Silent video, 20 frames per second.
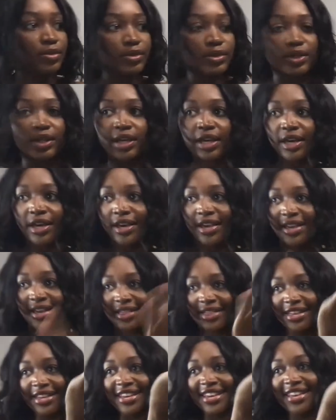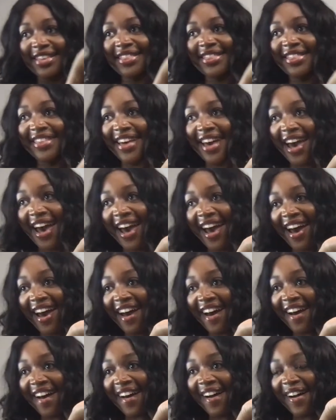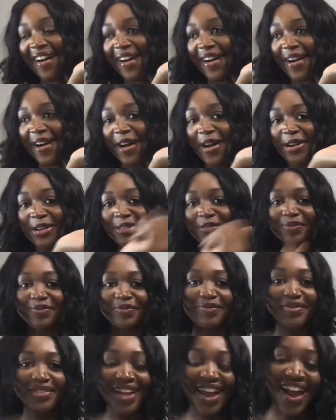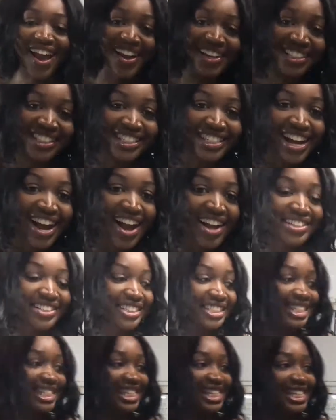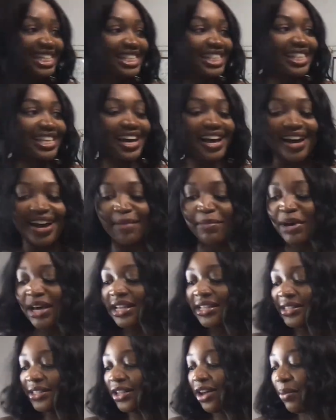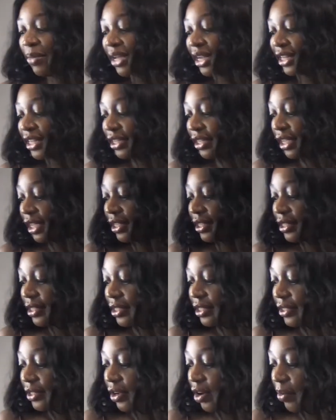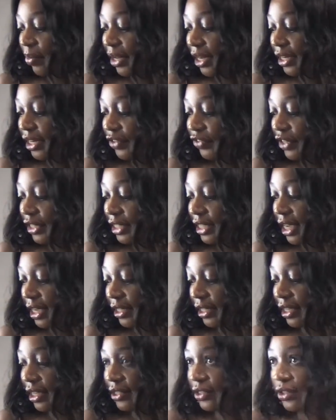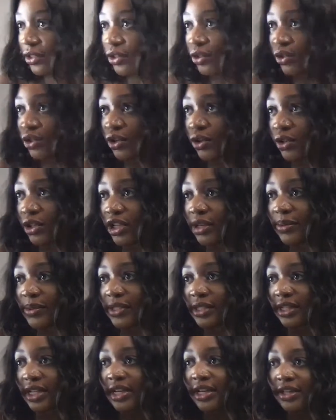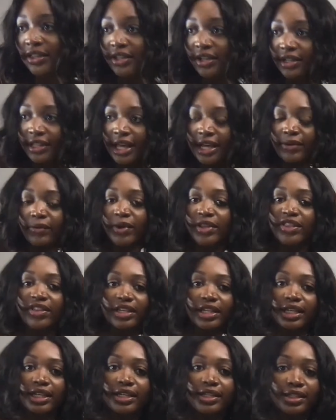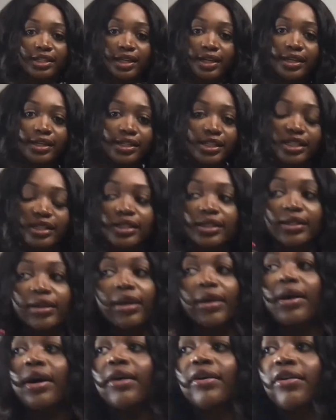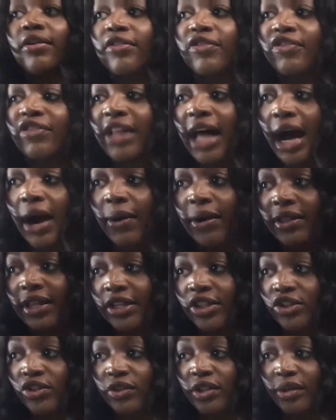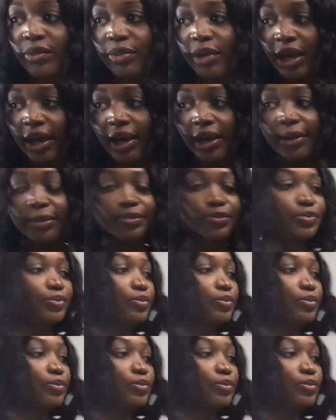Okay, and look at that. Look at that. But it's so many, it's so many different techniques to do tulips. They're like one of the easiest flower that you can paint.